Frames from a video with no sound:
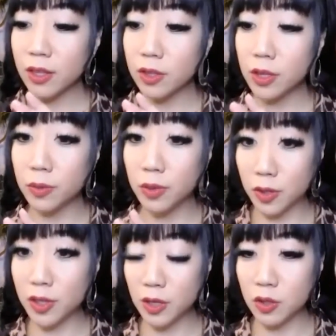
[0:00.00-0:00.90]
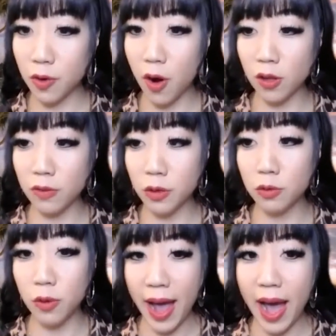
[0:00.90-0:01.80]
The good news for all of you
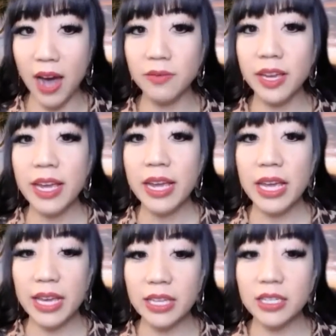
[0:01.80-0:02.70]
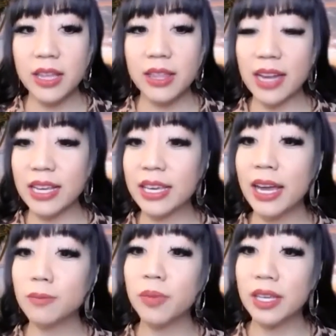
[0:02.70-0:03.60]
who have is that it
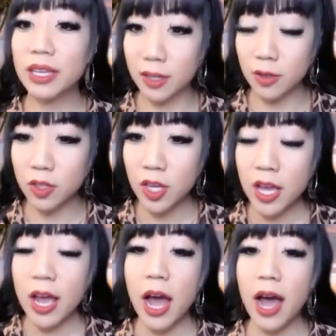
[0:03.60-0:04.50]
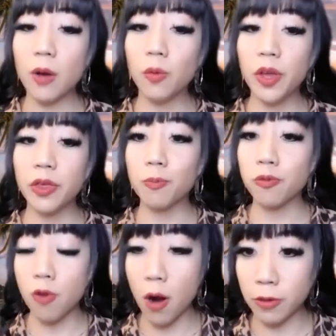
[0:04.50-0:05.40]
can be healed with
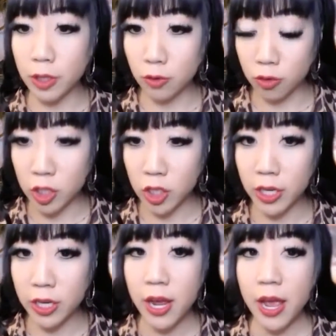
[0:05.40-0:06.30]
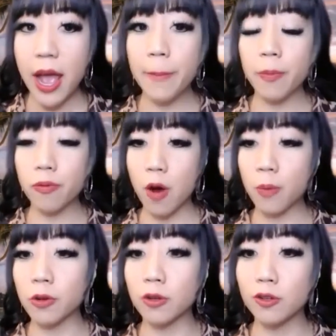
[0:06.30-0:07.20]
proper nutrition and
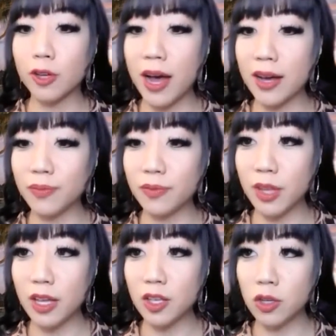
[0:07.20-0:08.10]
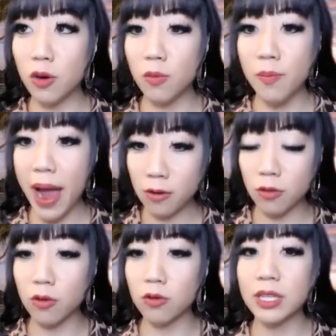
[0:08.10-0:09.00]
proper,
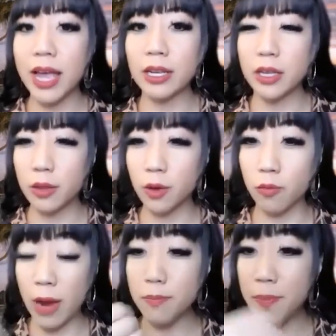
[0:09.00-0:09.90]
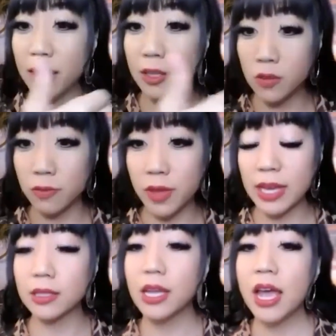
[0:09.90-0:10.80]
macros and the right balance of
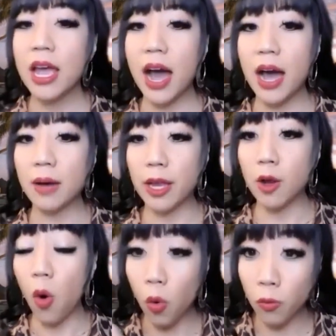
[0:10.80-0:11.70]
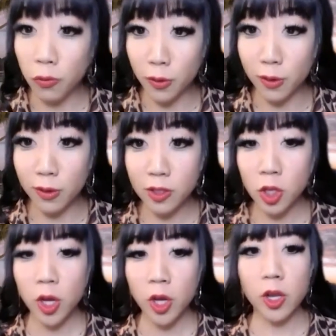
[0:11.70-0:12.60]
things, and whole foods.
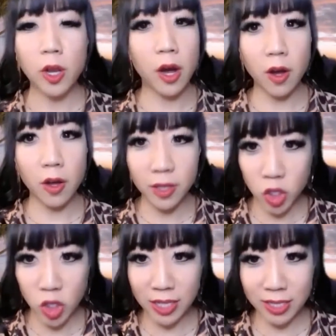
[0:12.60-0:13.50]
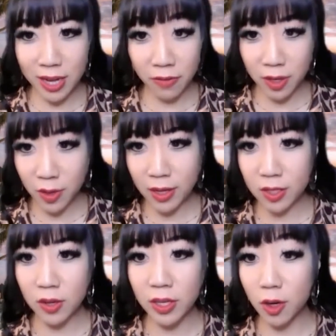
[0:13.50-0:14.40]
Not all this shake stuff that you guys
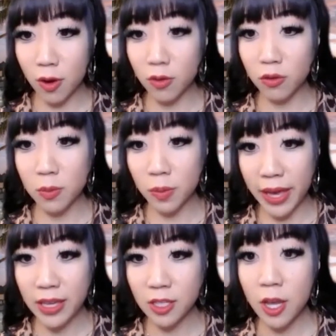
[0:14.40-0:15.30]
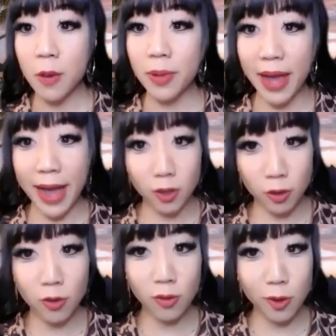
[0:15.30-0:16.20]
all hear all over the place, but
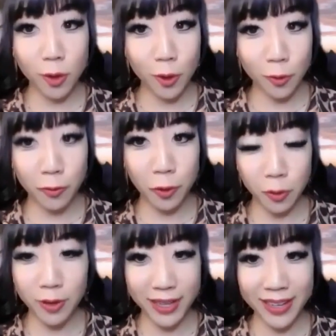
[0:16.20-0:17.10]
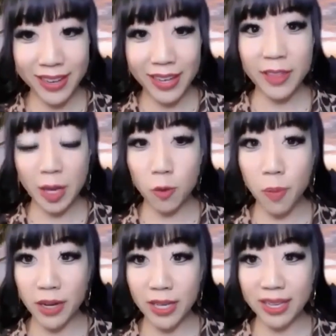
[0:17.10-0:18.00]
actual food that your
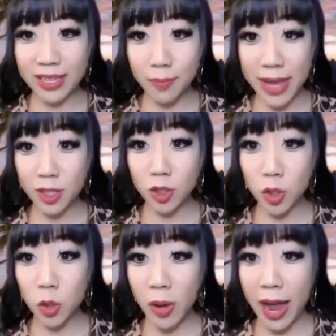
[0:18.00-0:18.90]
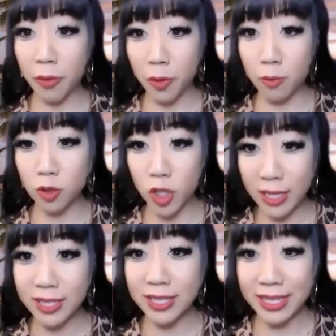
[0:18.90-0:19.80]
body is meant to have
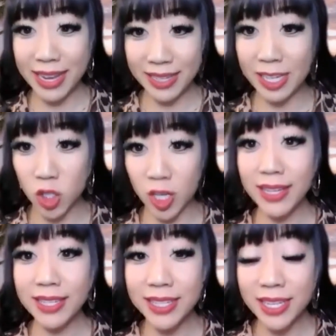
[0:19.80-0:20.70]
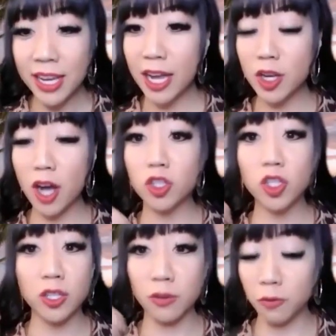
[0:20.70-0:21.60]
thermogenesis and digest, and not
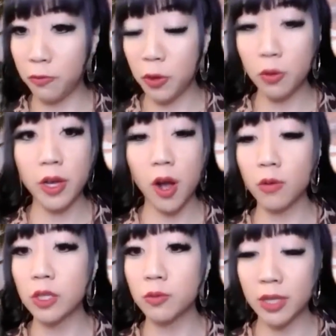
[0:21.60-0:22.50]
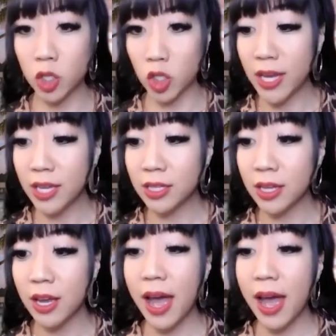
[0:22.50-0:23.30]
just fuel it always with these shakes.